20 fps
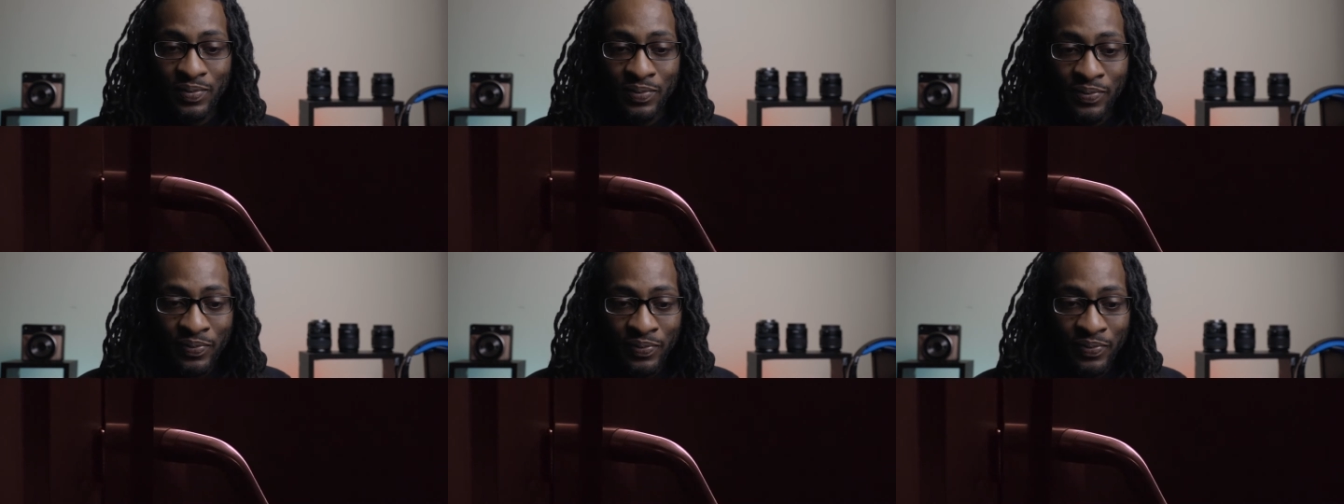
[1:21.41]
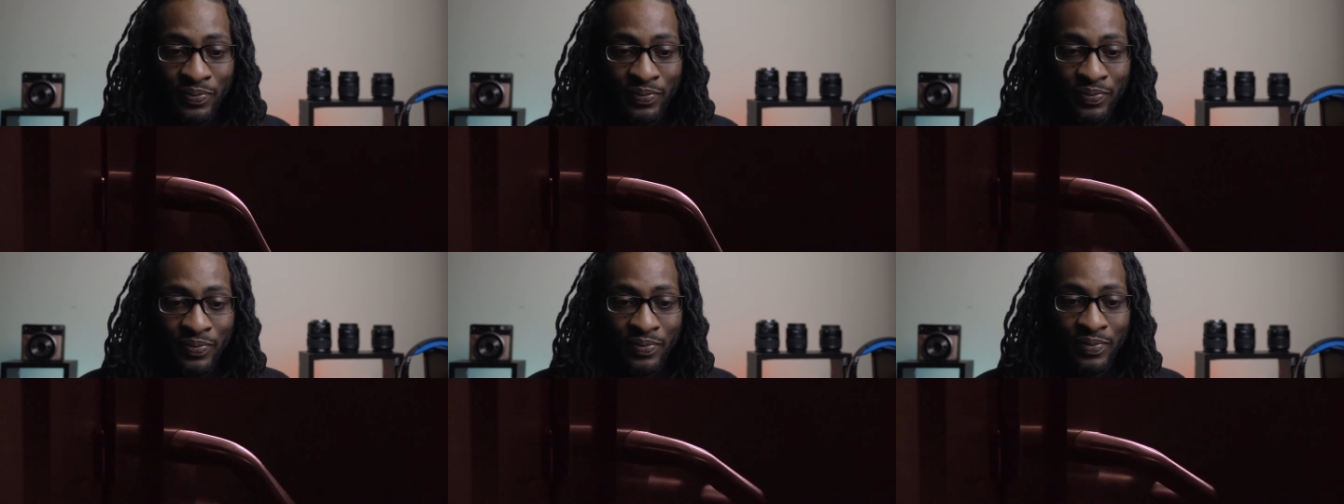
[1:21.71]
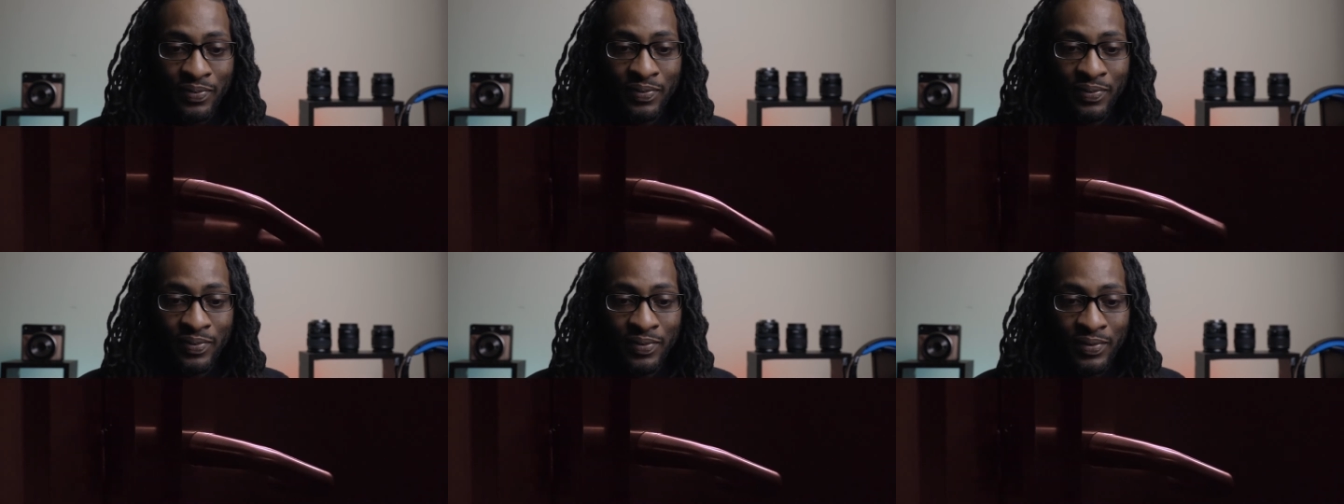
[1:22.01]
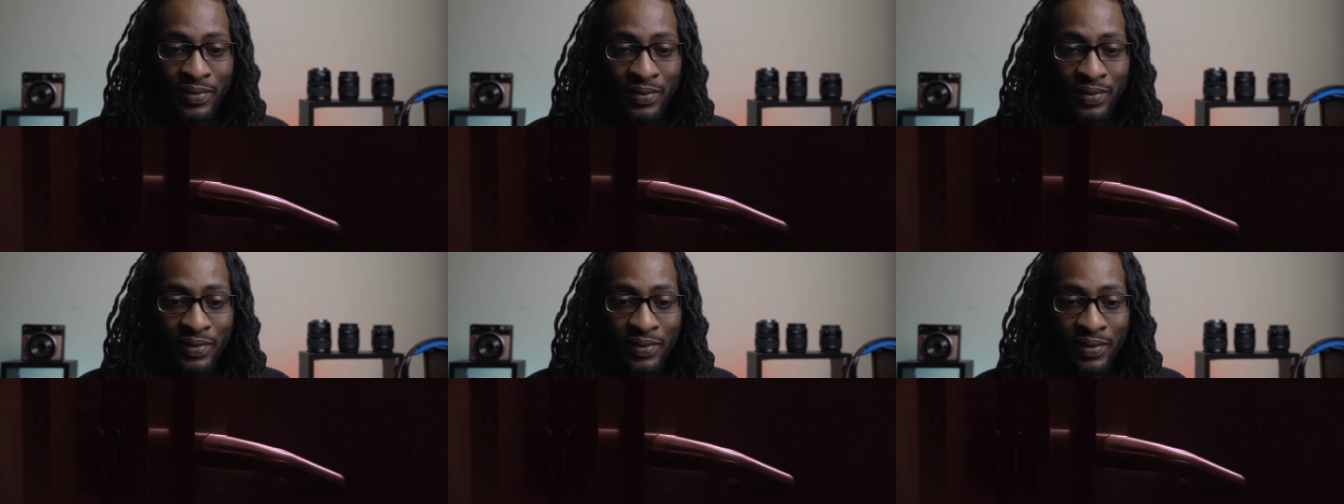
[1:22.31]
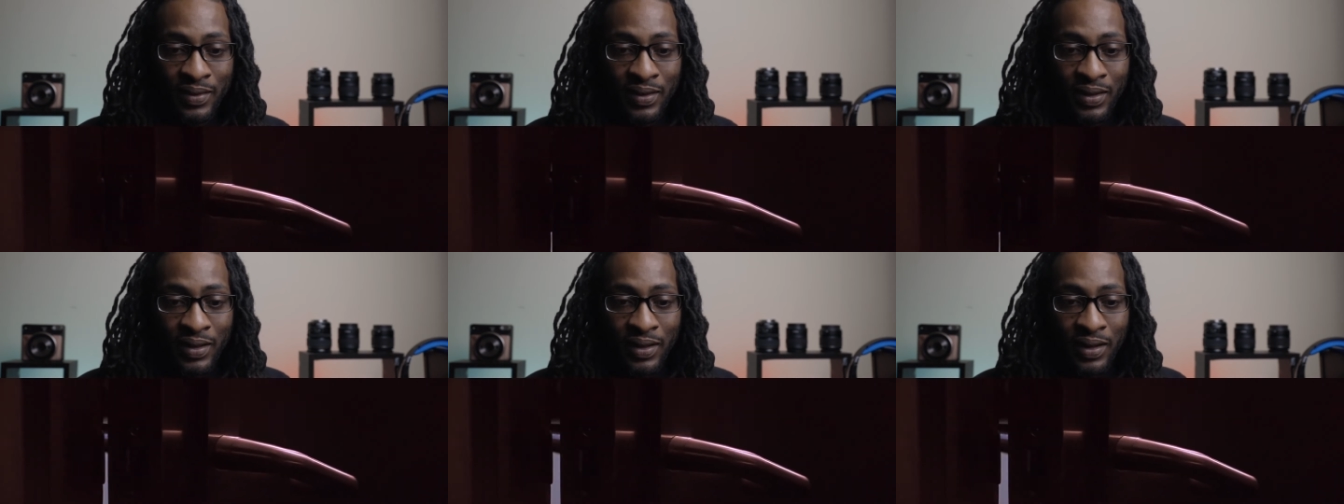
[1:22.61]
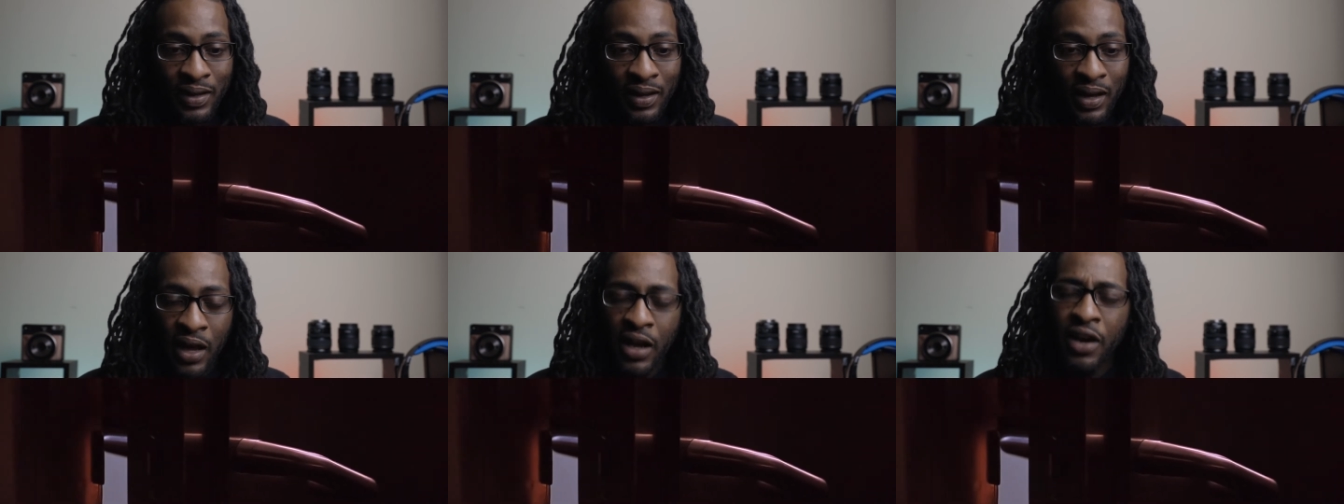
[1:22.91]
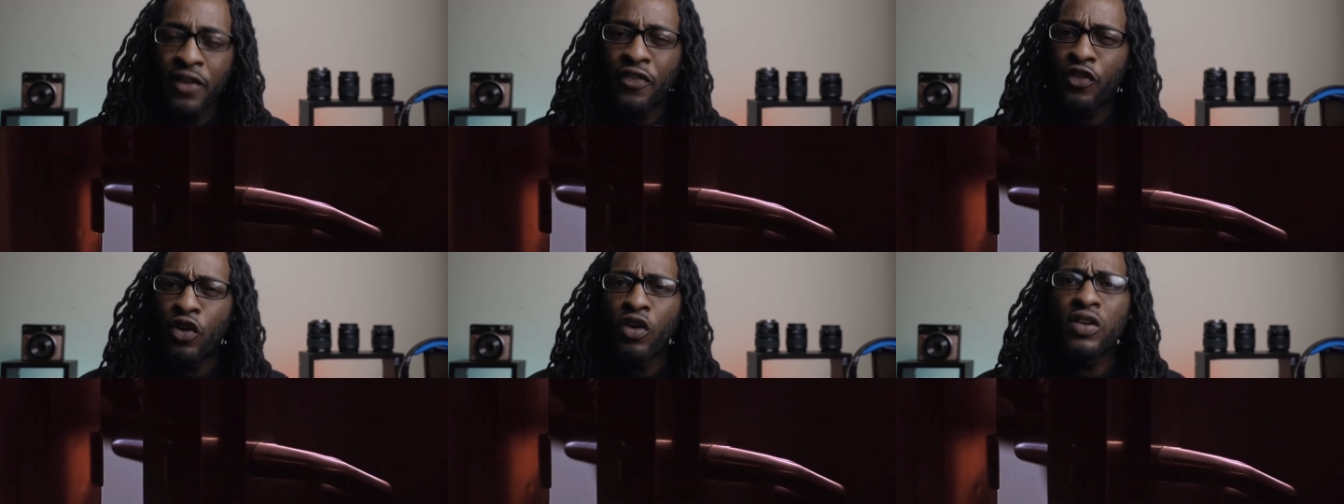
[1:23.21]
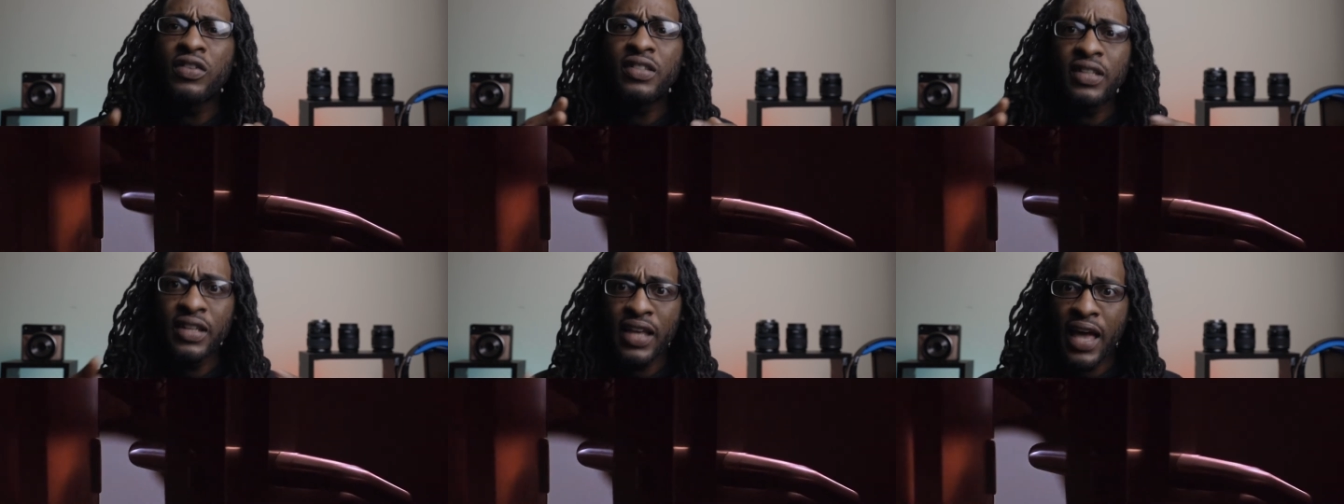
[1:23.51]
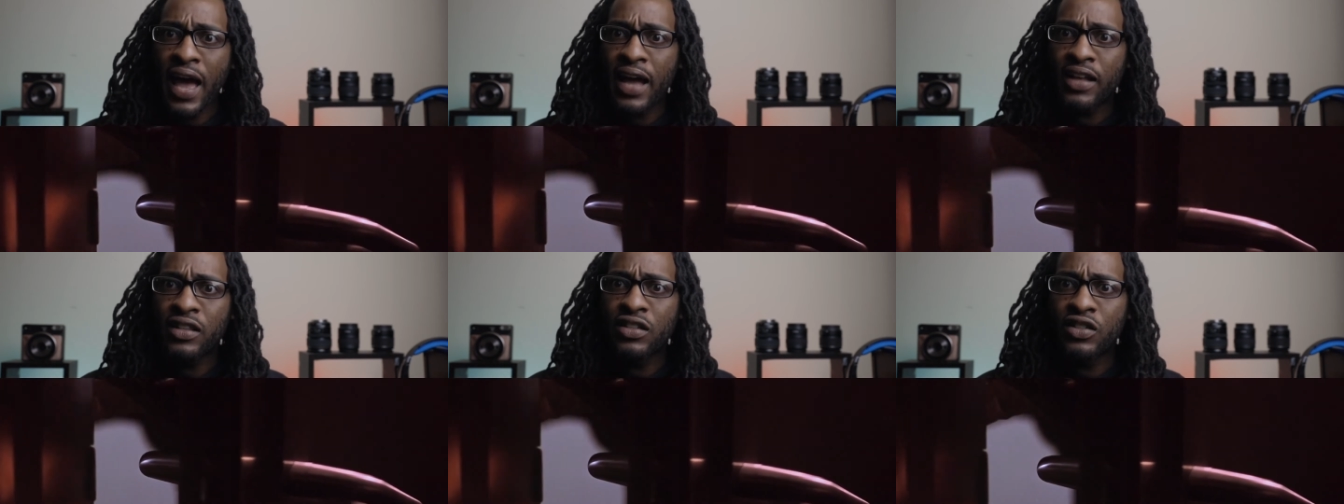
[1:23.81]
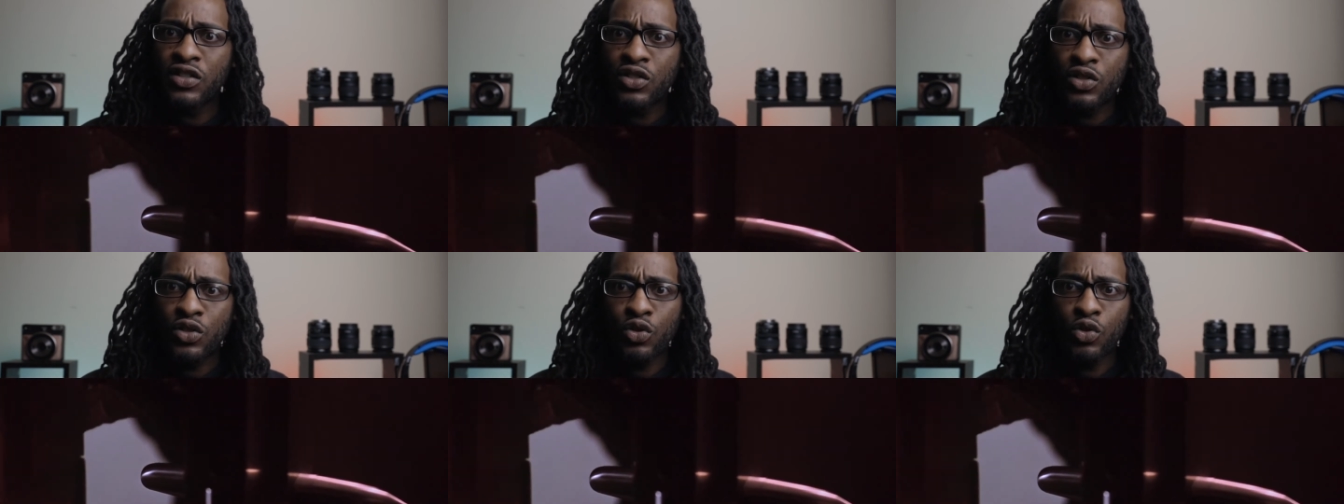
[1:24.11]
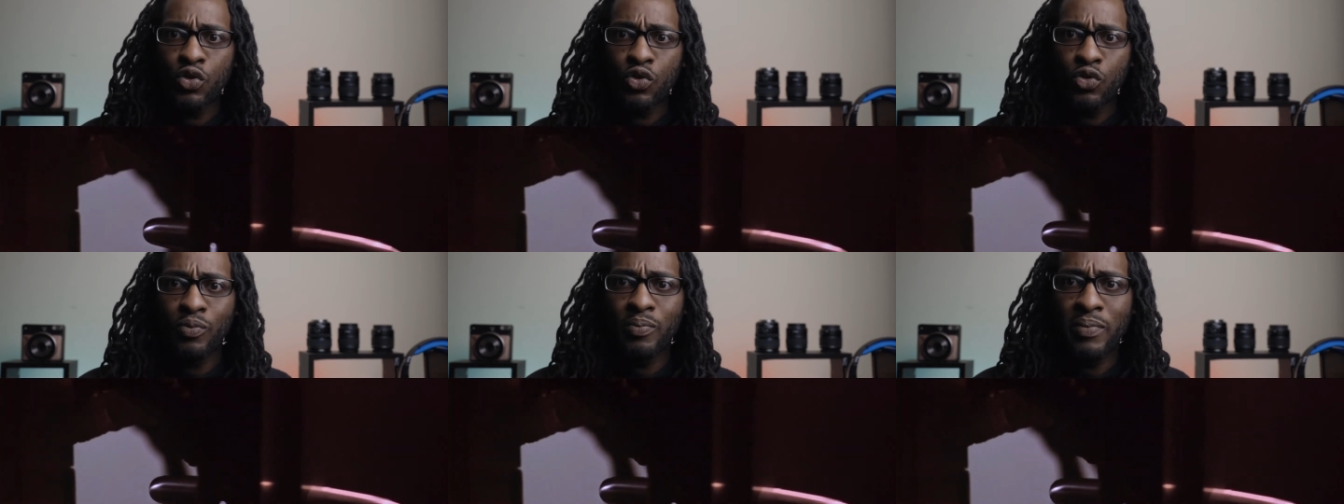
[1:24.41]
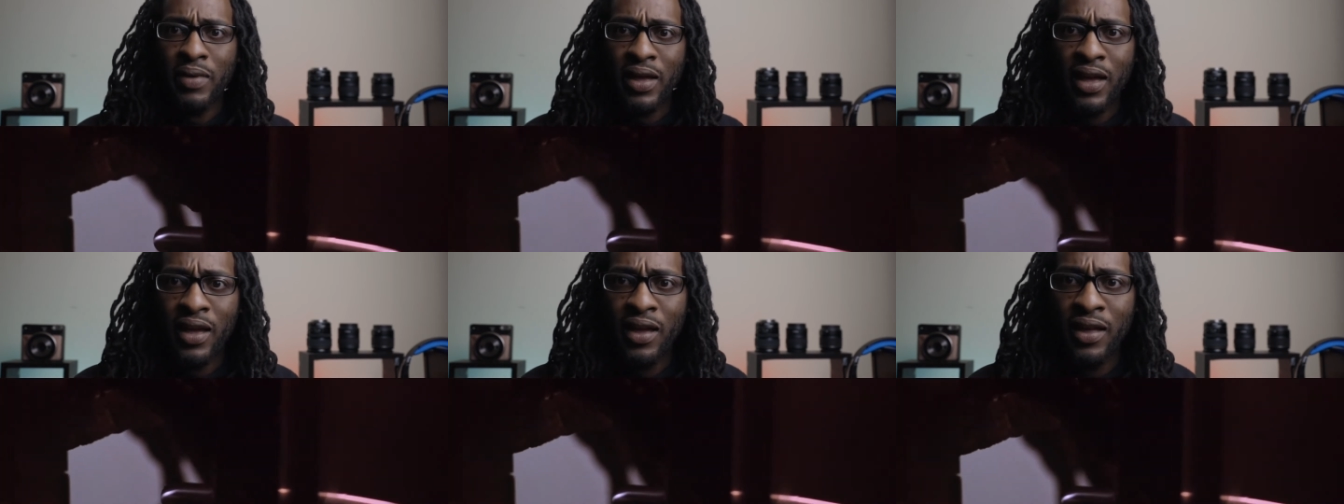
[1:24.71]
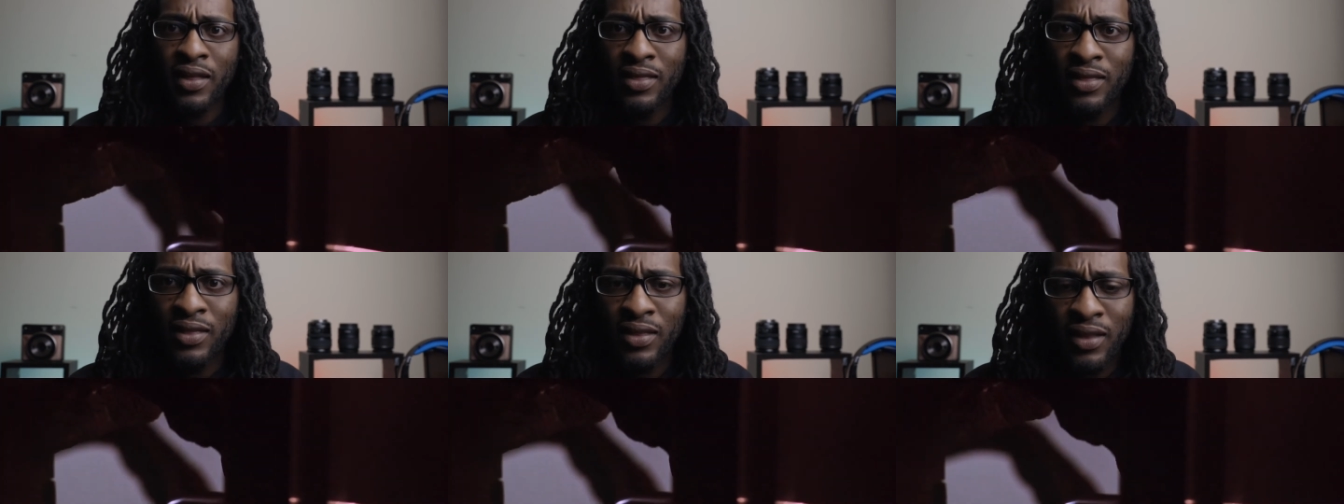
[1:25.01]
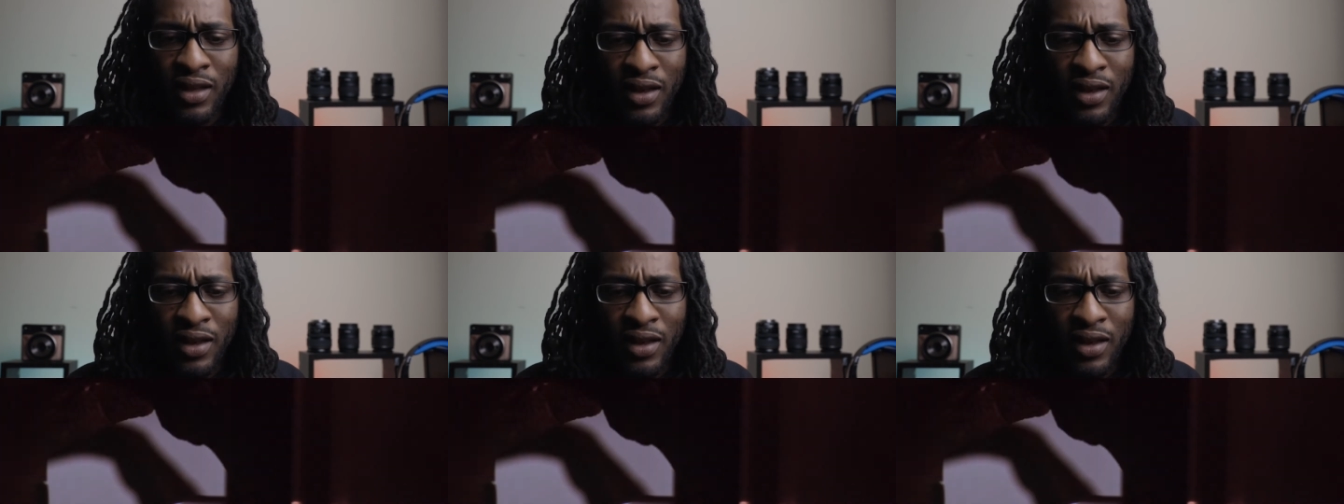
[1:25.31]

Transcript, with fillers: and of course, the actors too, man.